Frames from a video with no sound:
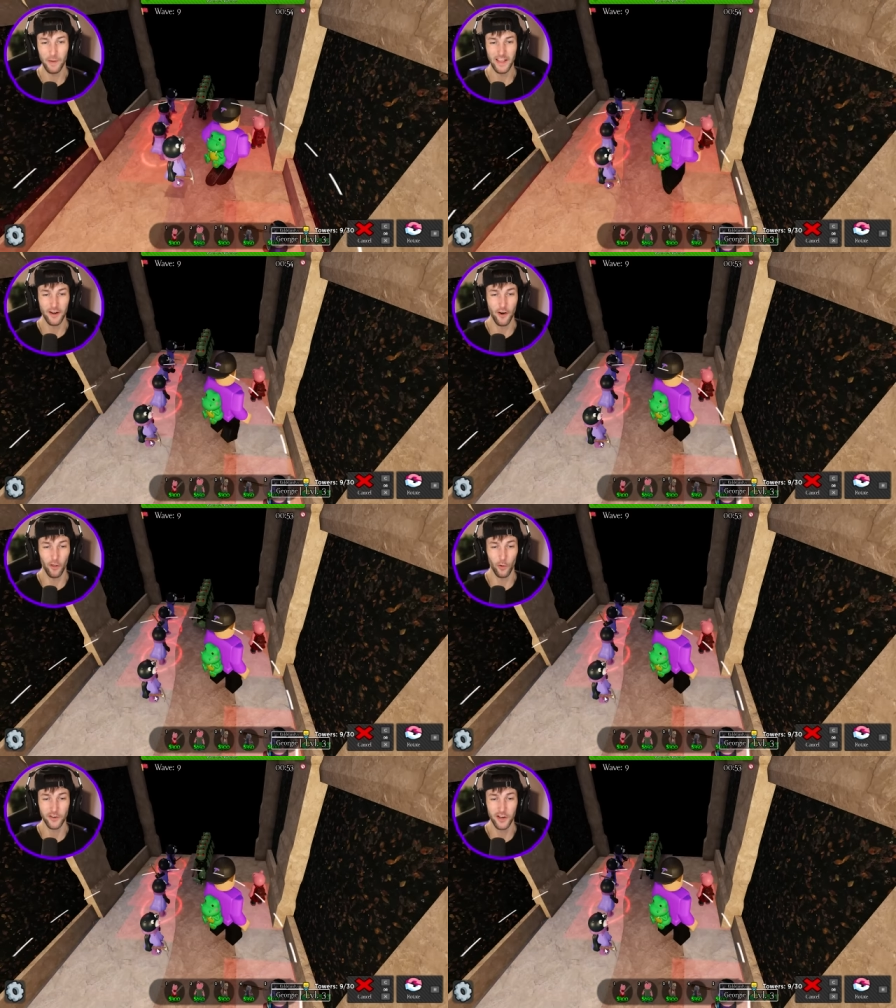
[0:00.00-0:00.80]
yeah, we can get
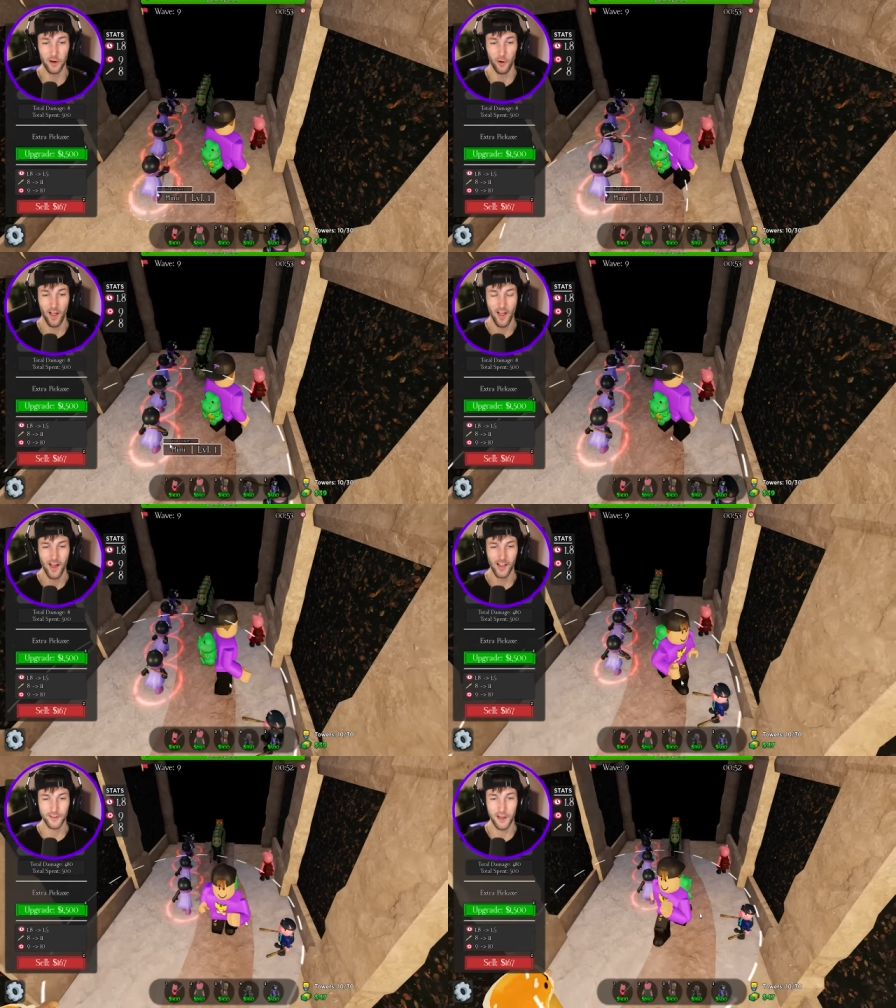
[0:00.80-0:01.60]
another one too.
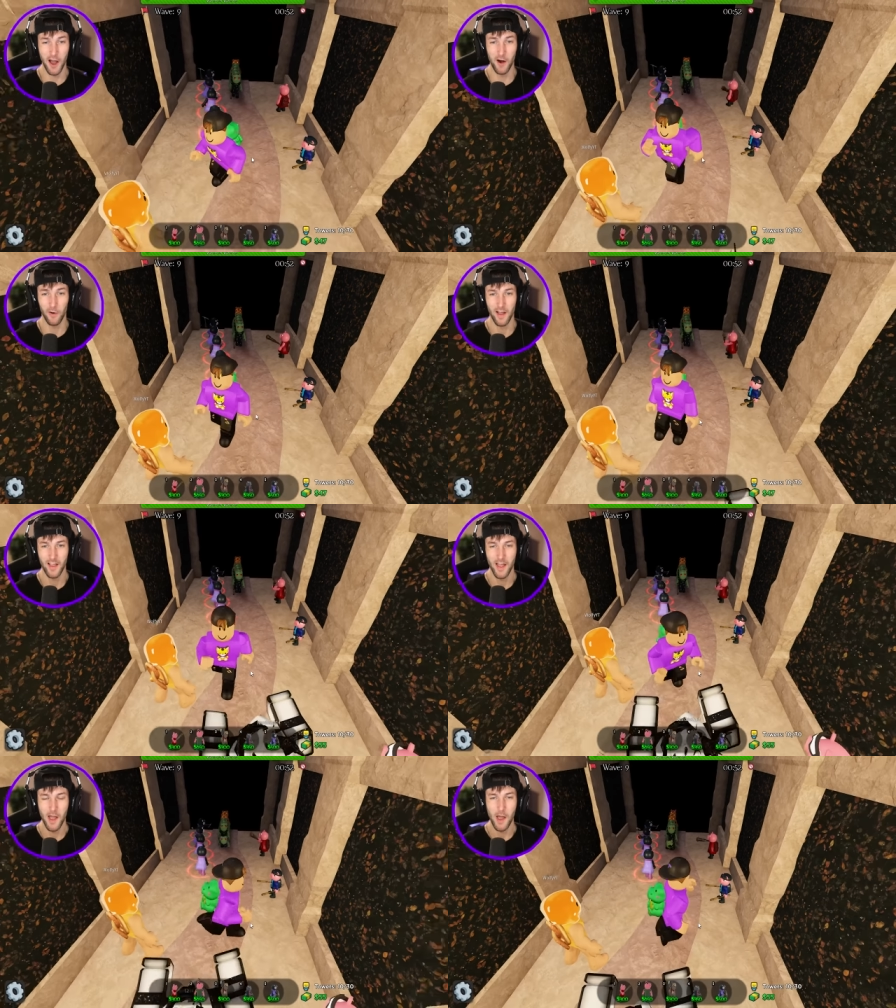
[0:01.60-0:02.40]
Let's go.
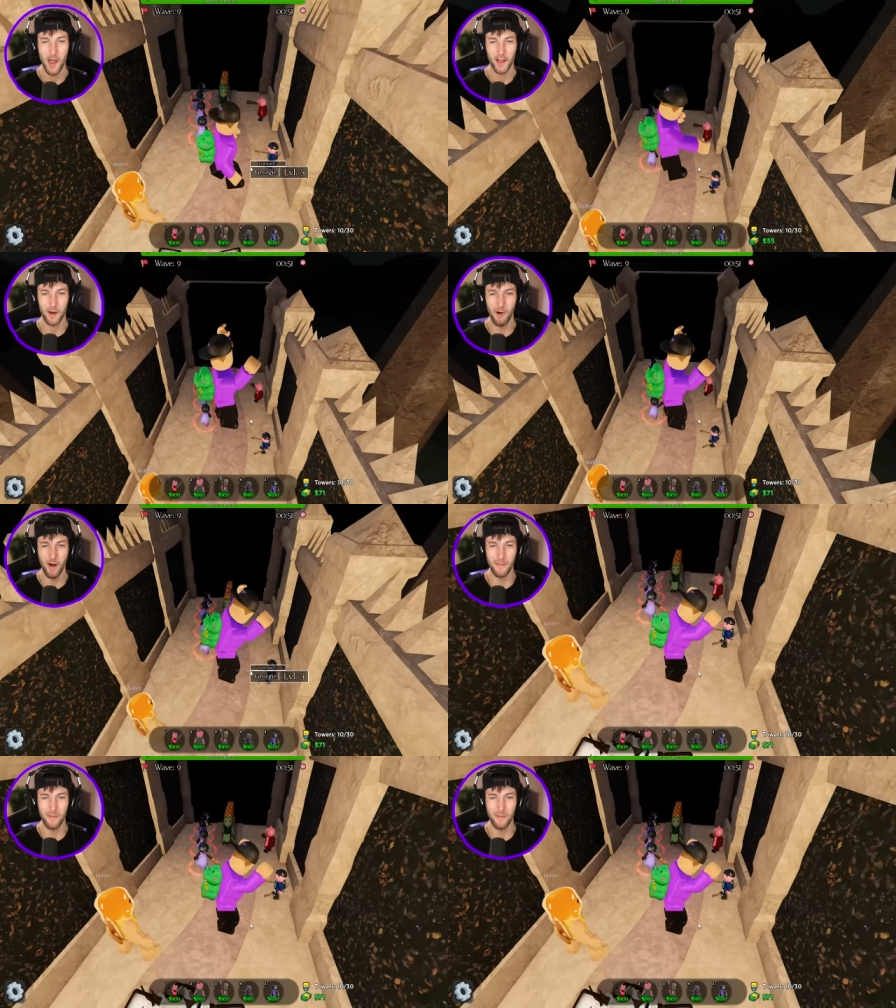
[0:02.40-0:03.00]
Come